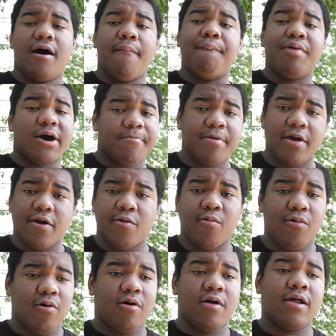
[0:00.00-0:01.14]
Buckbeard,
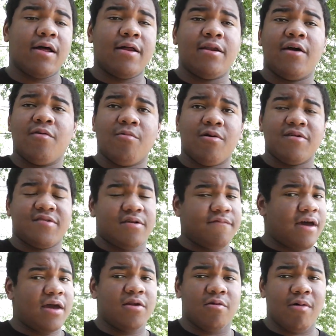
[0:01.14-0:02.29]
or in other words, the
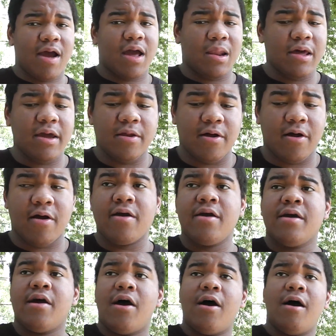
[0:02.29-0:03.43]
Vandenreich leader,
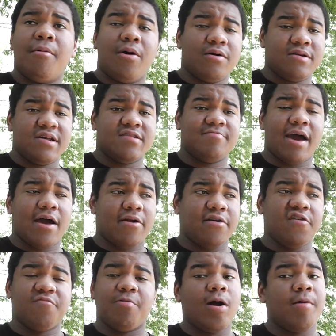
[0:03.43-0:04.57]
on this matter.
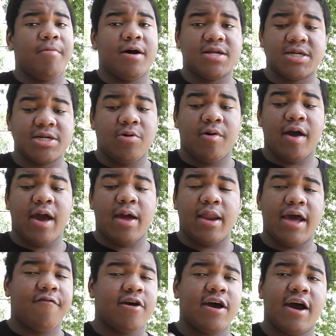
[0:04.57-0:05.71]
He's probably about to go ahead and
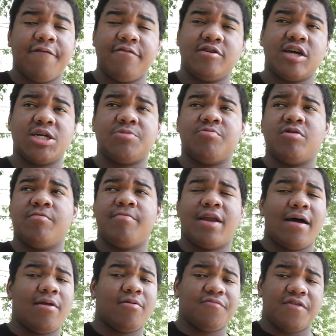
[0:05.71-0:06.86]
have a confrontation with him, but
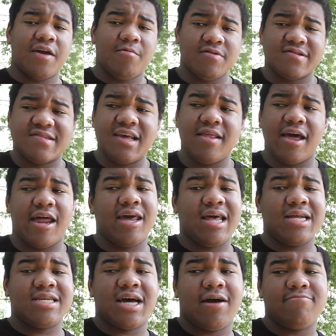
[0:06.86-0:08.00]
I don't think we'll see that
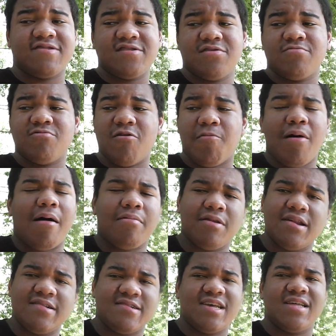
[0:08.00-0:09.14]
anytime soon. We'll
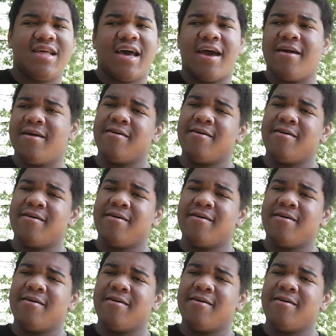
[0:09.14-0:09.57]
probably see that,